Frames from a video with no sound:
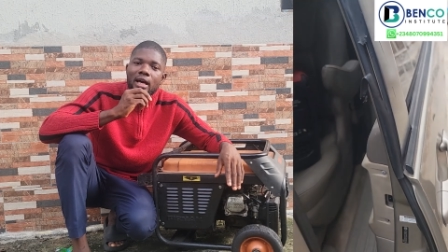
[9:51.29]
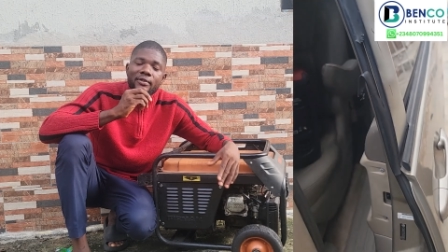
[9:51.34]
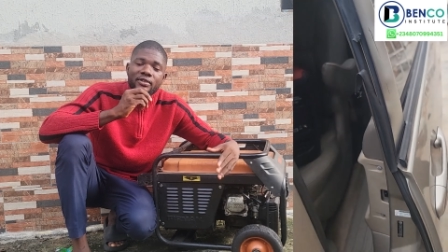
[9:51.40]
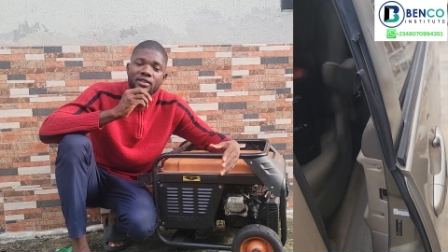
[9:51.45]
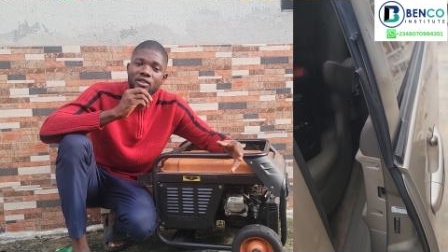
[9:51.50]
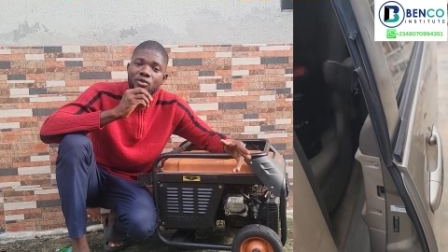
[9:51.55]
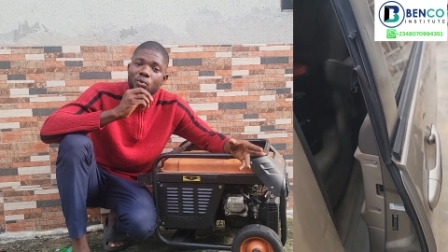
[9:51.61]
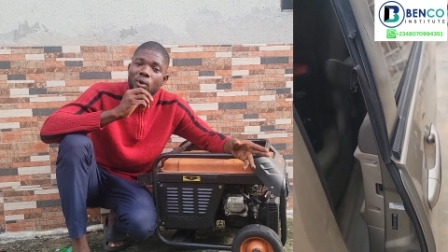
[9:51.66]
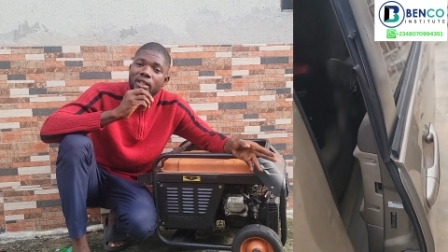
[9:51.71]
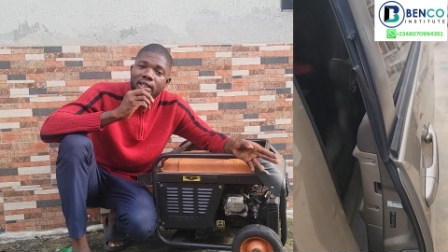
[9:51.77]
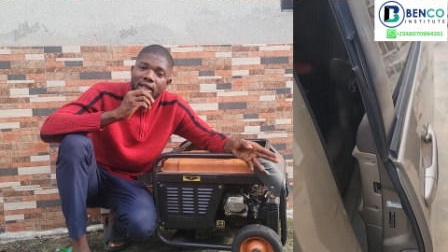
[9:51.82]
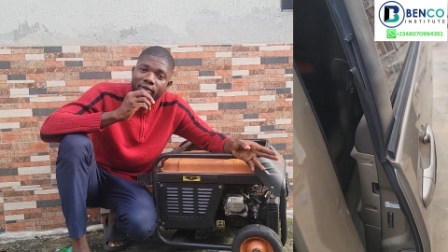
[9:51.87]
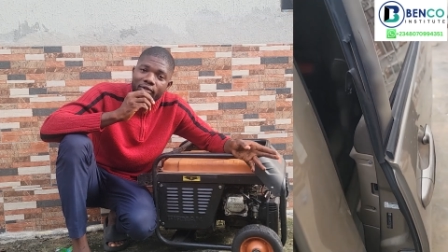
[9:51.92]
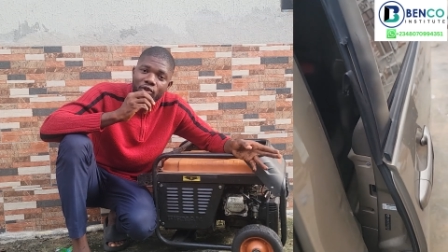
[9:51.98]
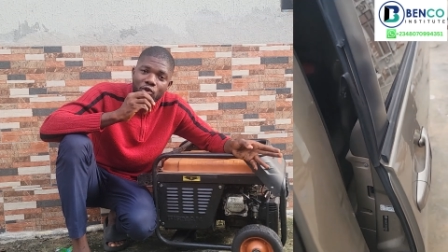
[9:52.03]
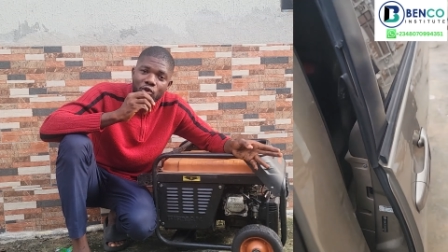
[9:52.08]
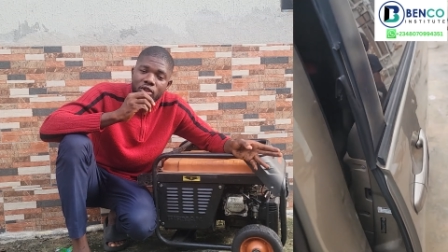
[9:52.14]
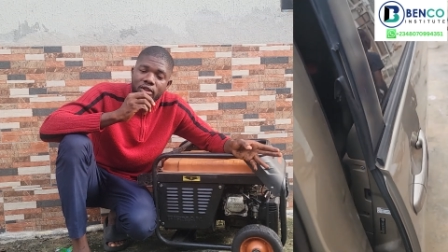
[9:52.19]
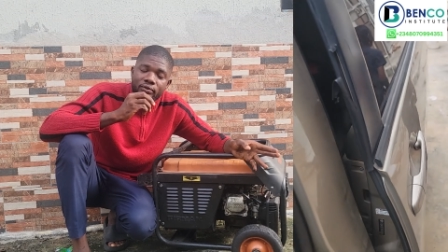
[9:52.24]
I've seen one that
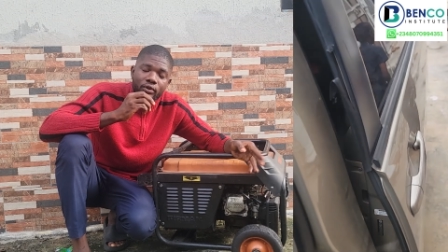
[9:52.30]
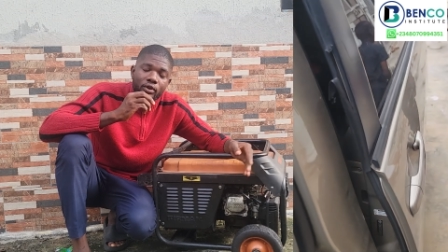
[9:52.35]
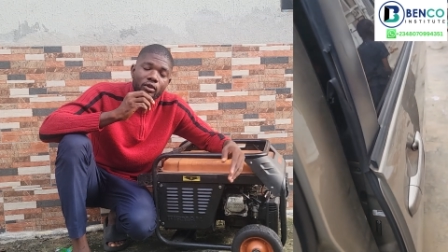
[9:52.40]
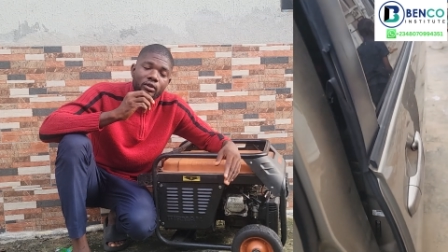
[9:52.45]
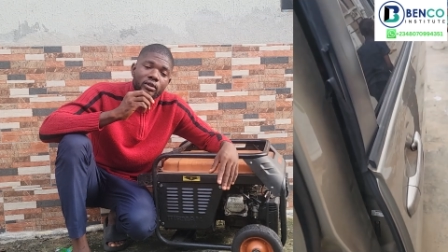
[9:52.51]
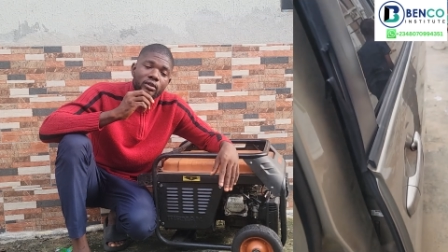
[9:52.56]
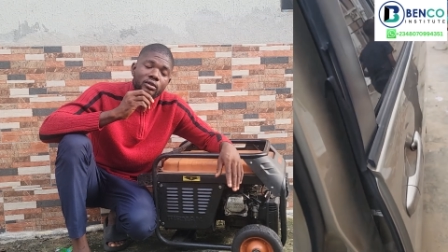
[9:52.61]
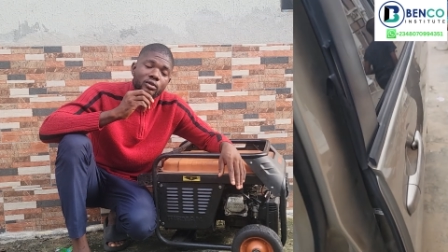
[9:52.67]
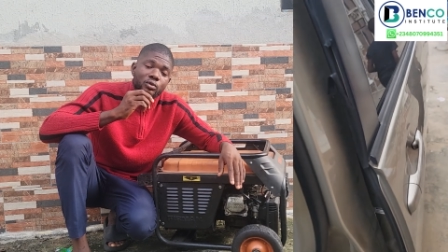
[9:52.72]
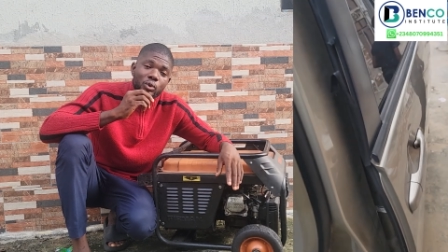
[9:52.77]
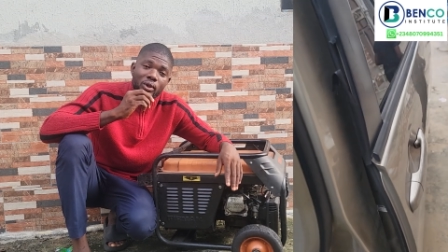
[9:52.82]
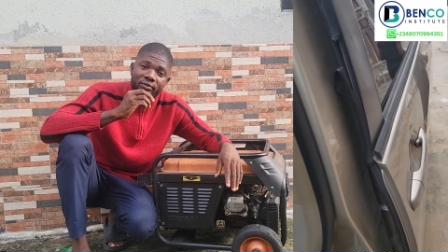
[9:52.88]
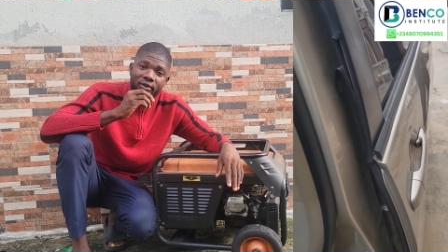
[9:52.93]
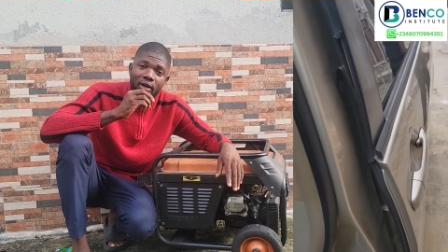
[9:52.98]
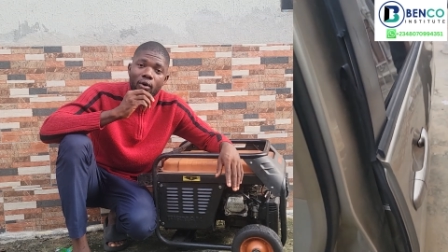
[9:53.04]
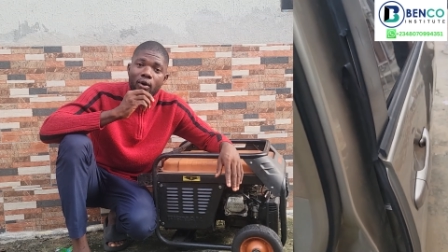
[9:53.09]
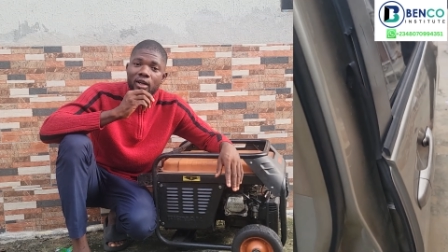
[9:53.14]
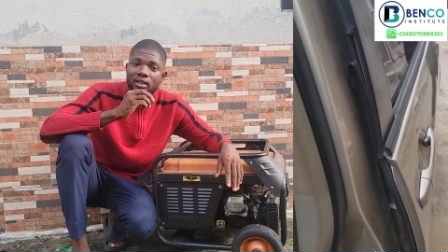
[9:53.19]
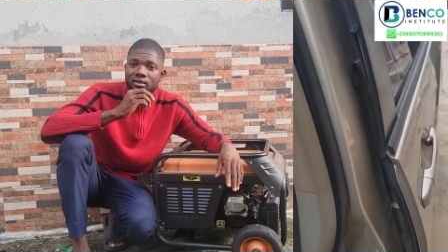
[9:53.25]
I've used for 12
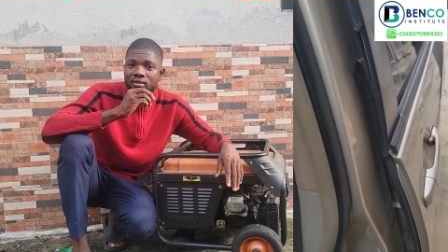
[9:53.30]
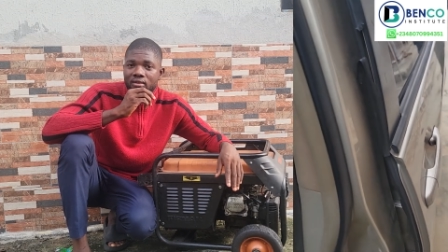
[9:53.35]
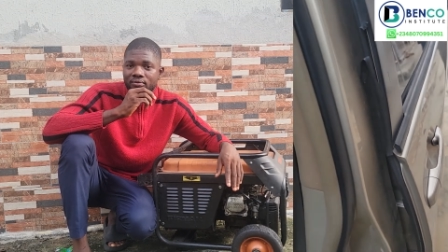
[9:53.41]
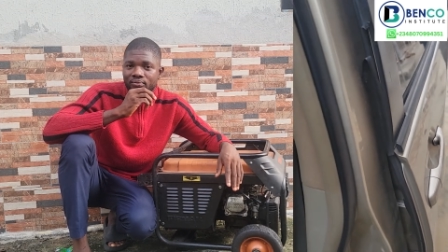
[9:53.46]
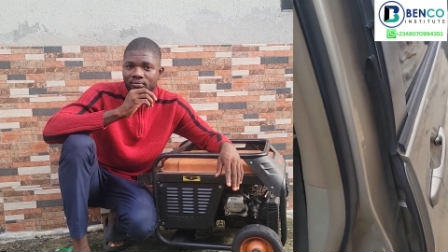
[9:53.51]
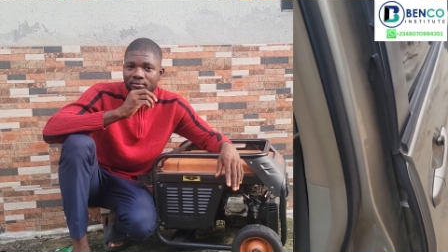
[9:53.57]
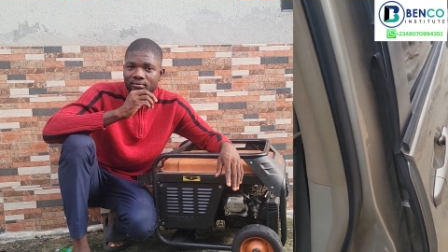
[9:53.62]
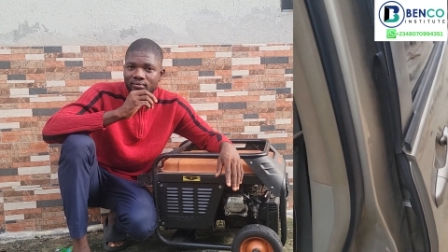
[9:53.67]
hours.